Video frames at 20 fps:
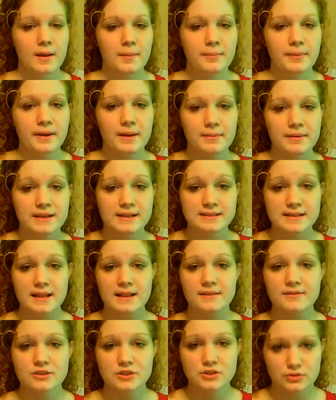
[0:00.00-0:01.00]
But because I
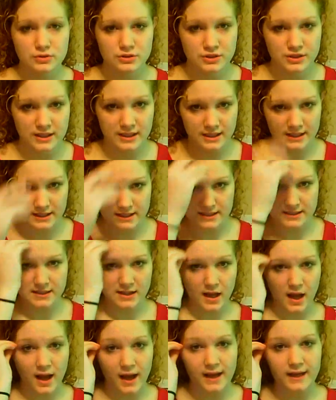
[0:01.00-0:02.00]
live in Georgia, it is
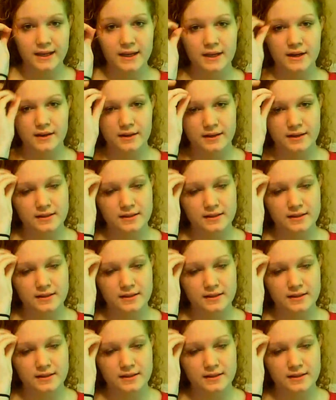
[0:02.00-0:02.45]
hot here